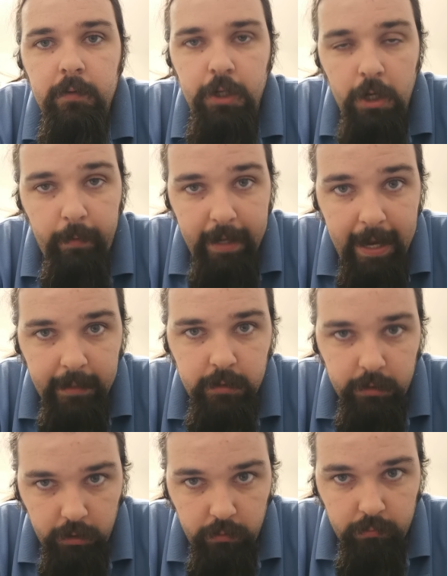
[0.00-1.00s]
You don't get
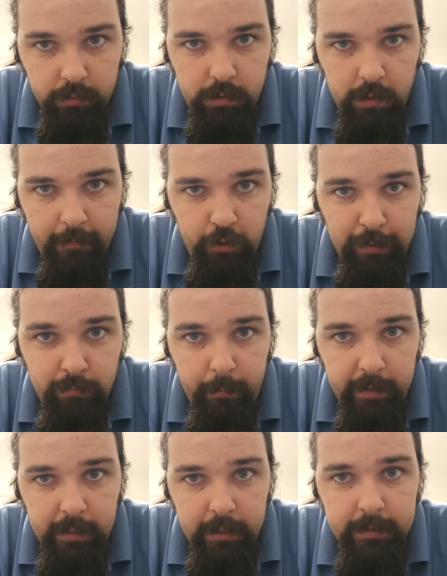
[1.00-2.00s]
to use other human
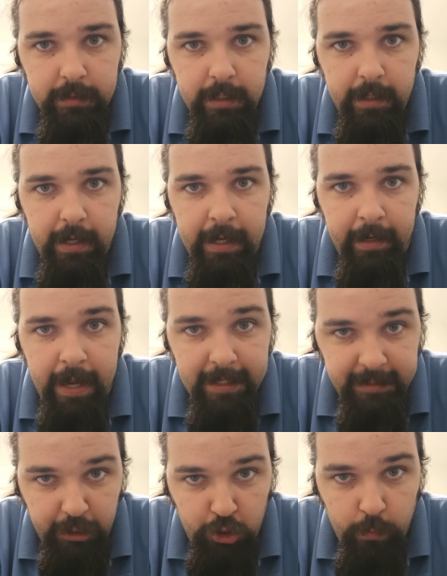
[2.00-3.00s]
beings and
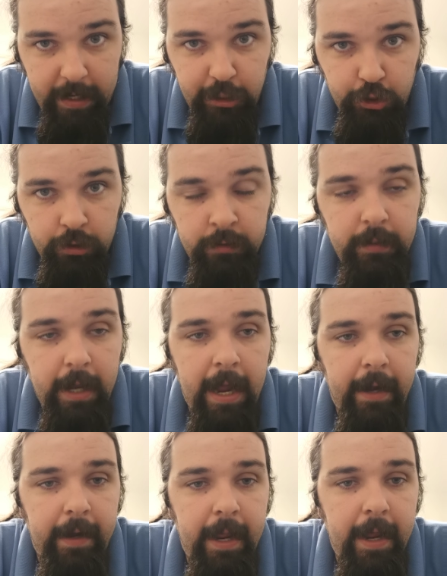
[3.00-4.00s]
their situation
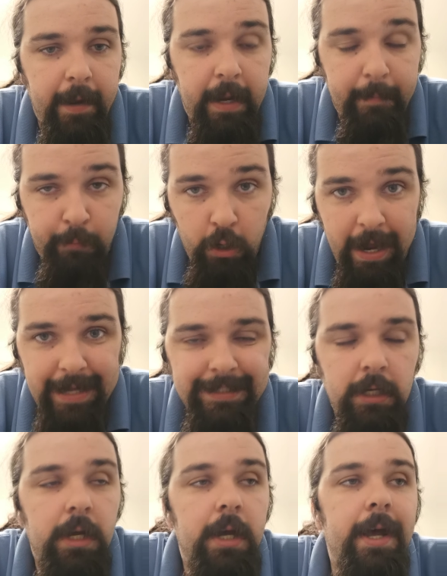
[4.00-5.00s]
and their, their
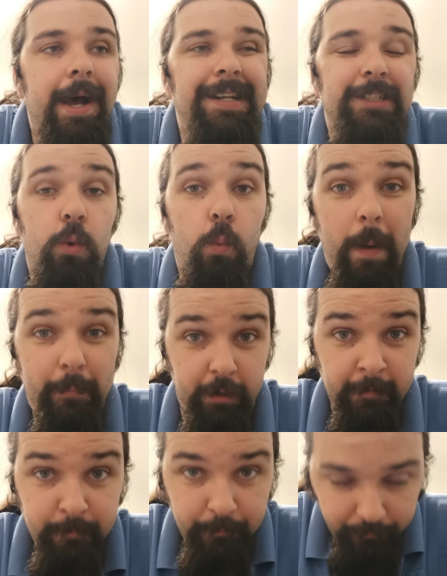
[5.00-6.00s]
plight as a
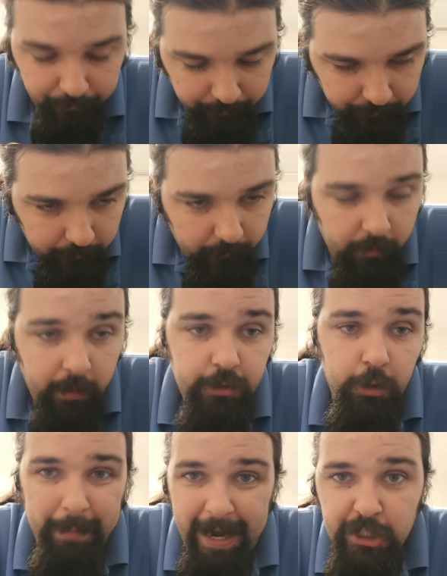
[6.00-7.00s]
weapon
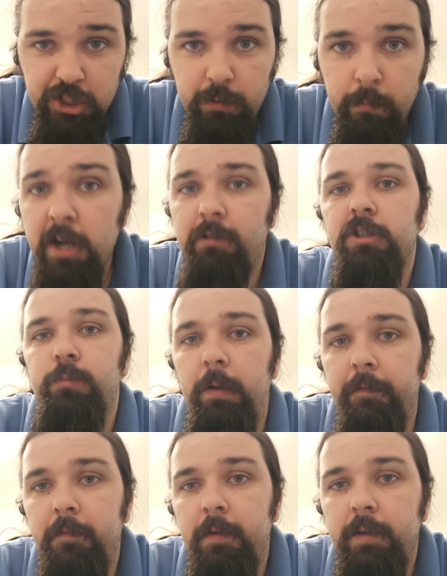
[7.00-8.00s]
to bash migrants
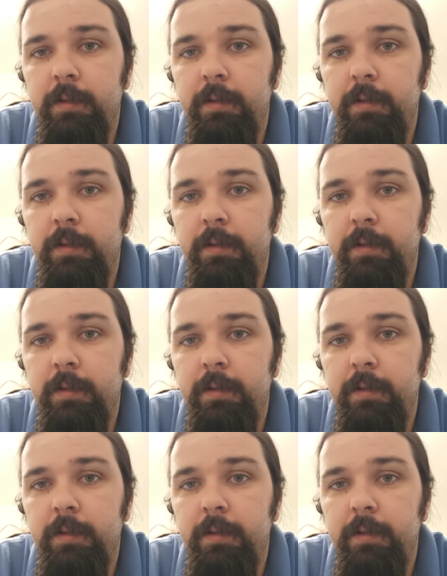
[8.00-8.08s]
with.